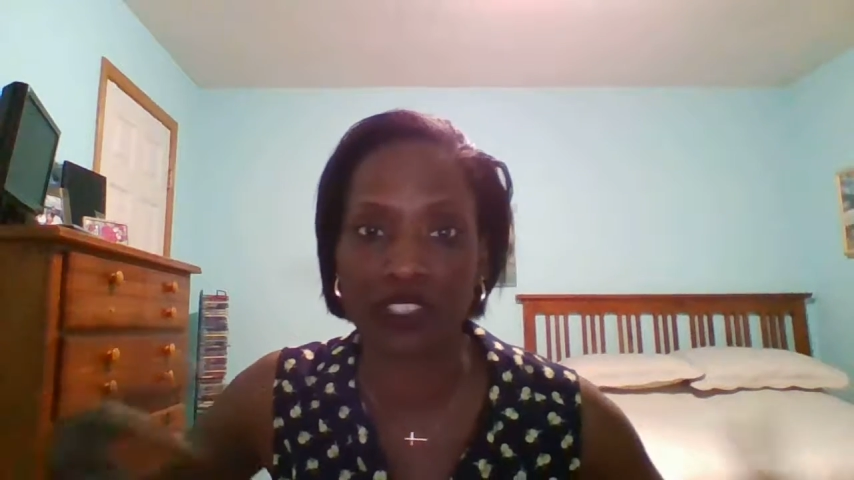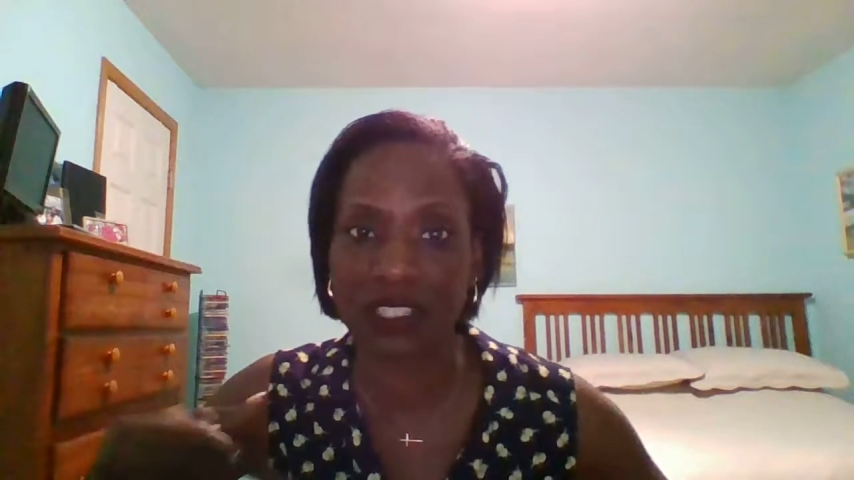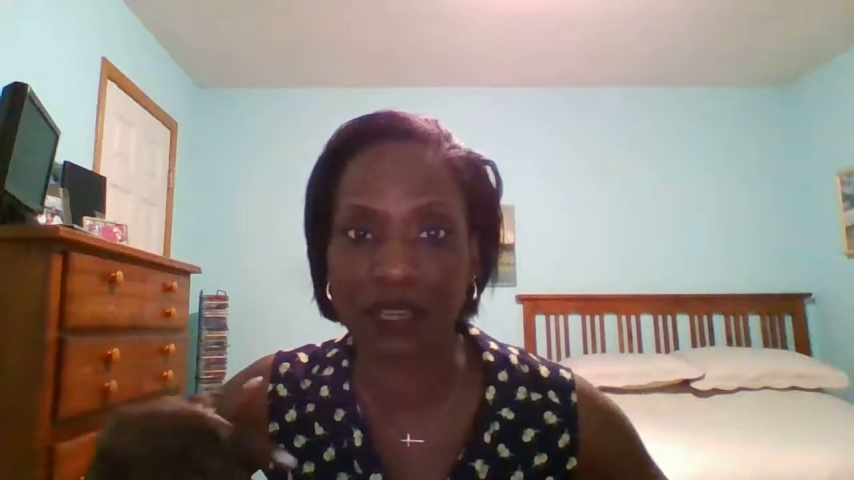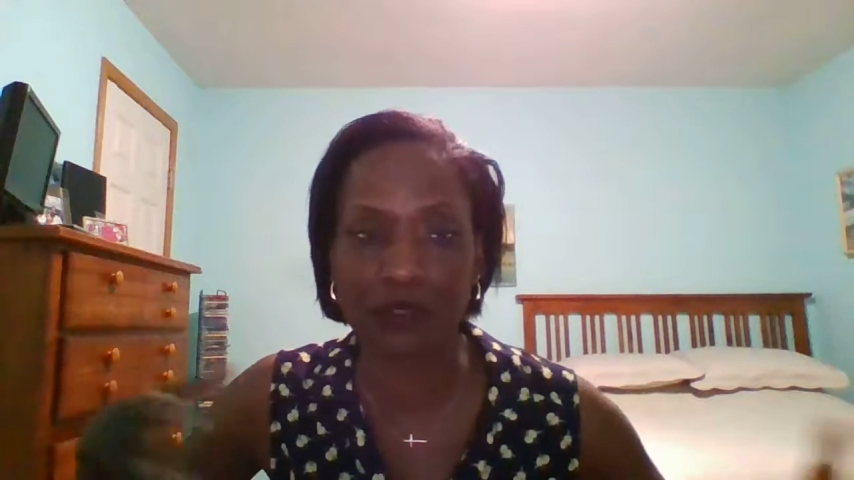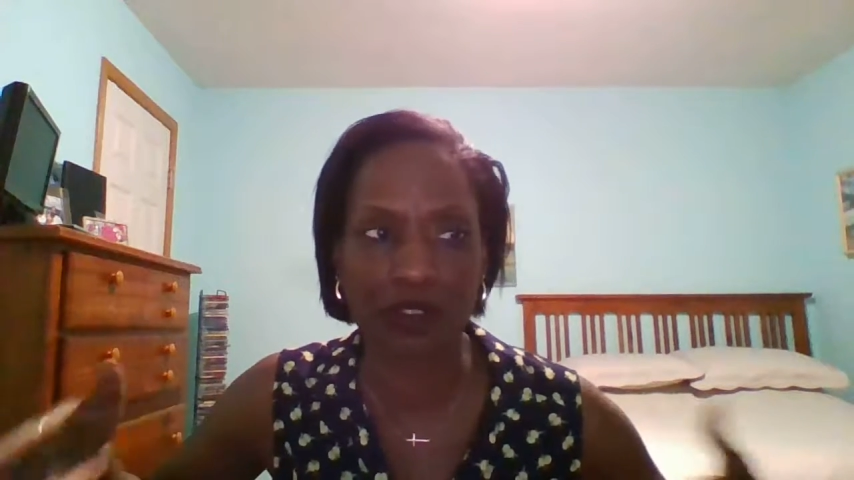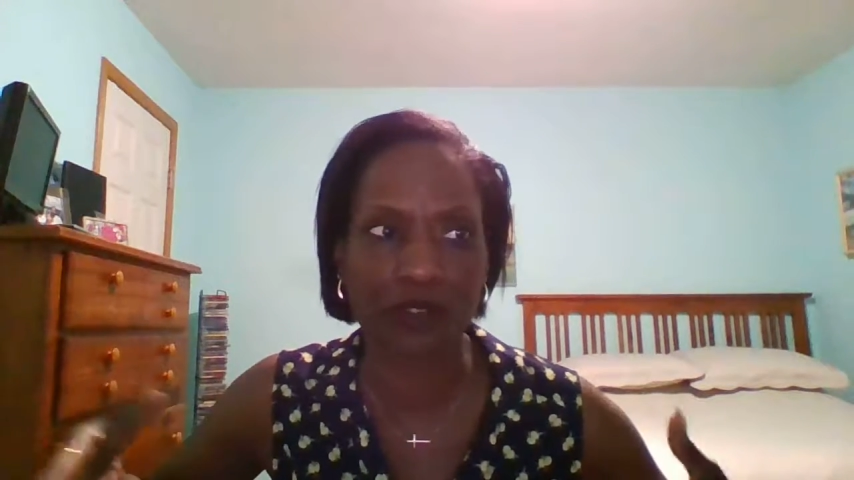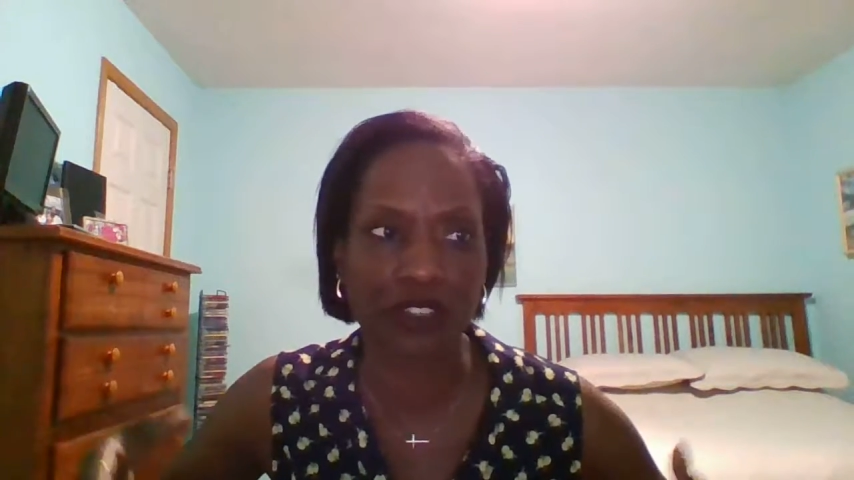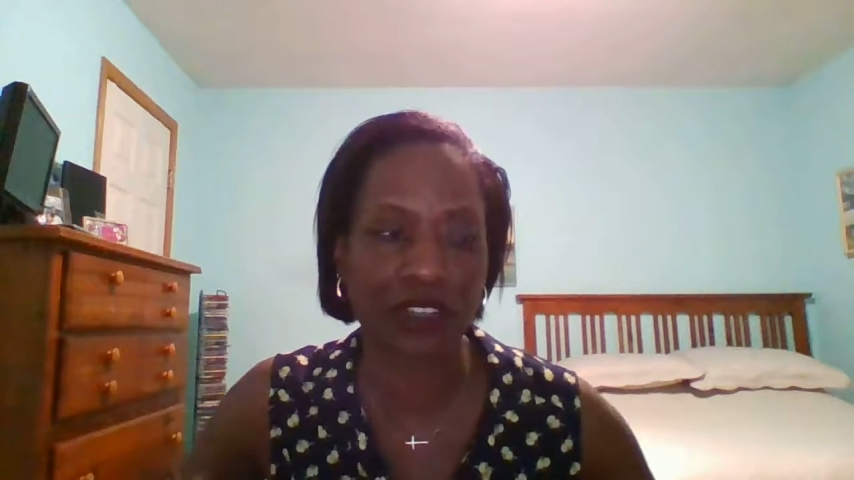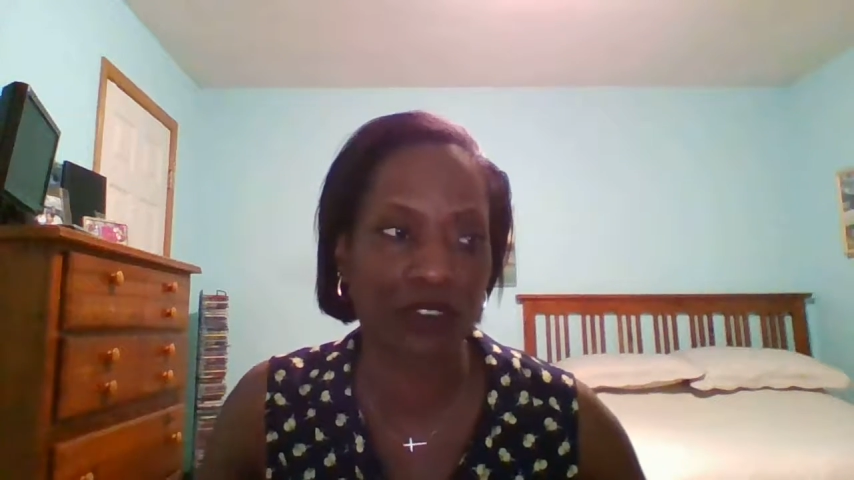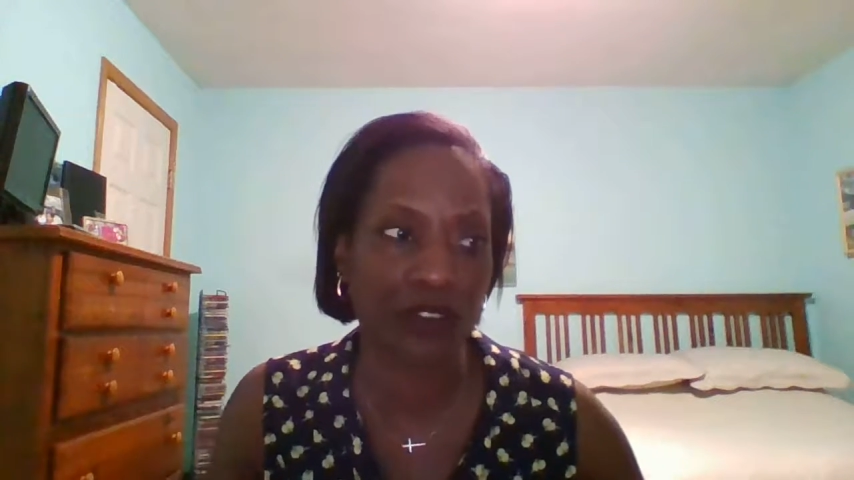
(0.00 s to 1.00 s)
same scripture,
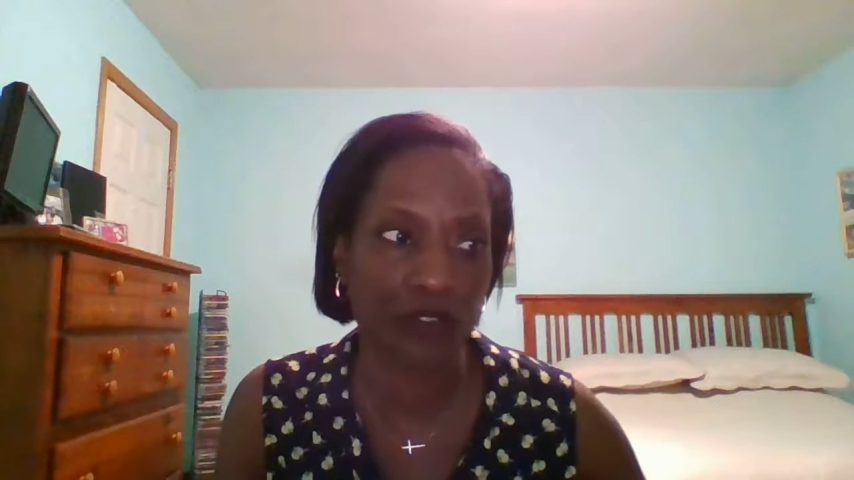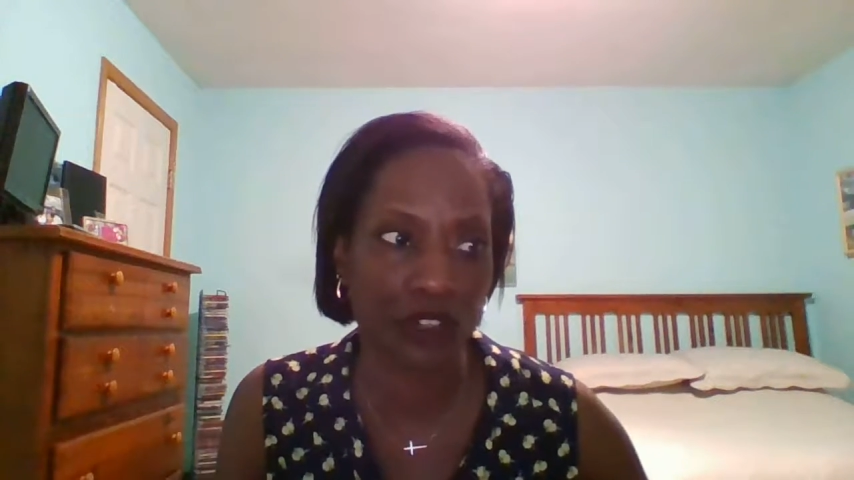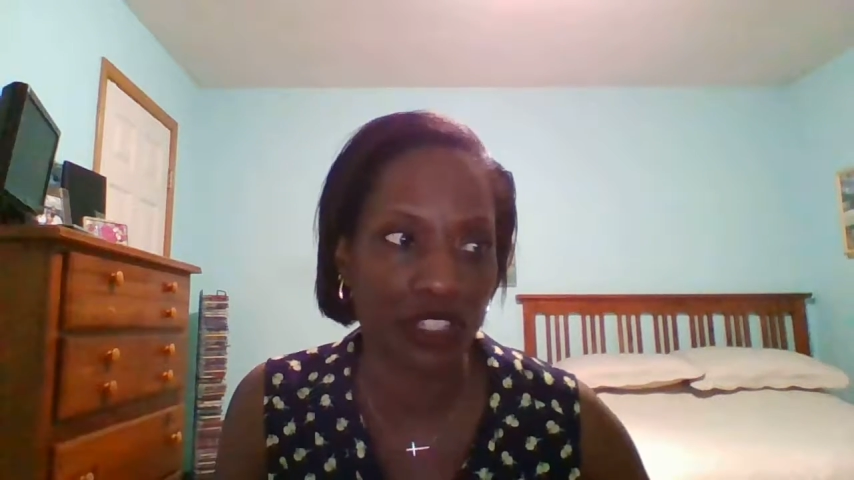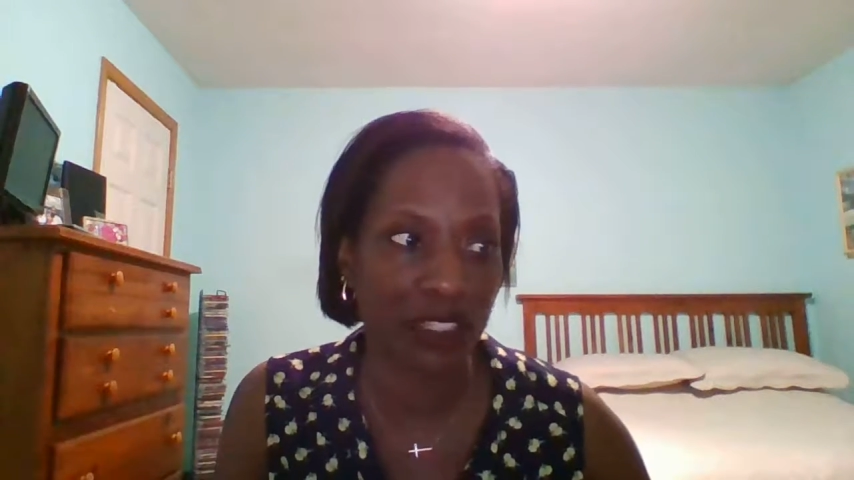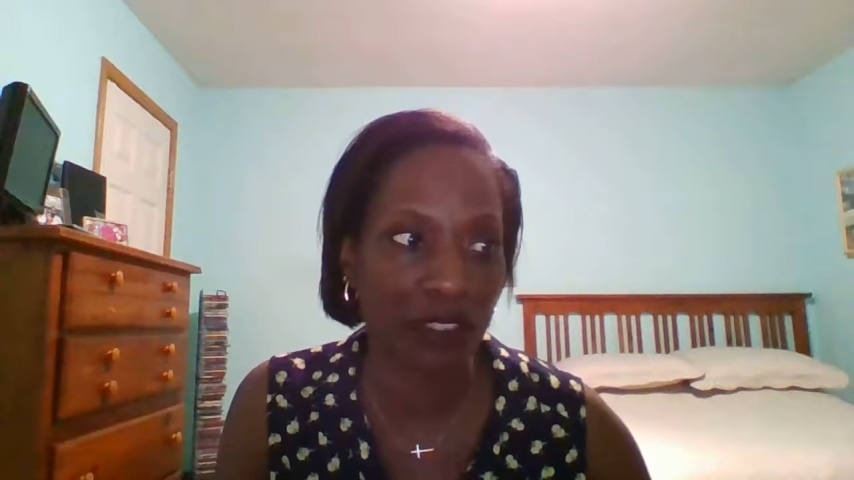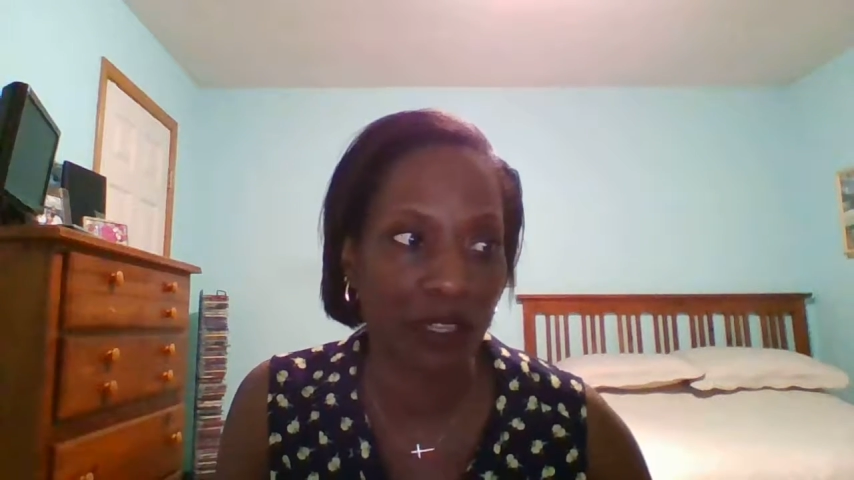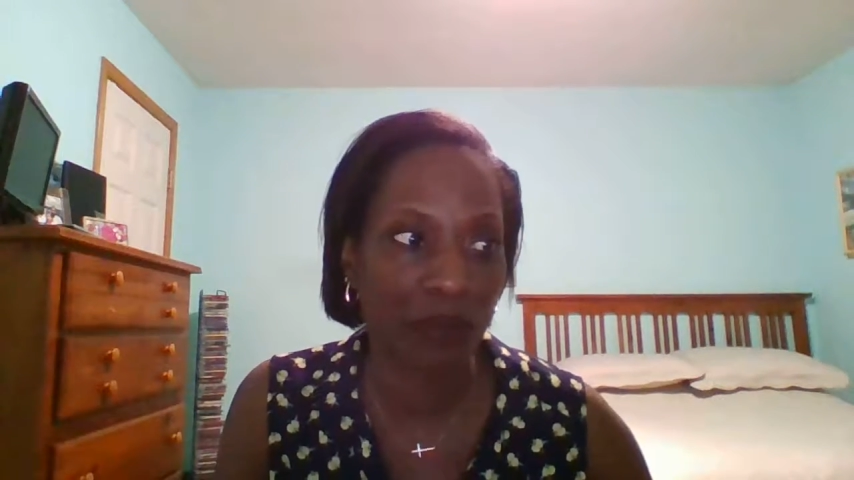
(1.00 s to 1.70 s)
different versions.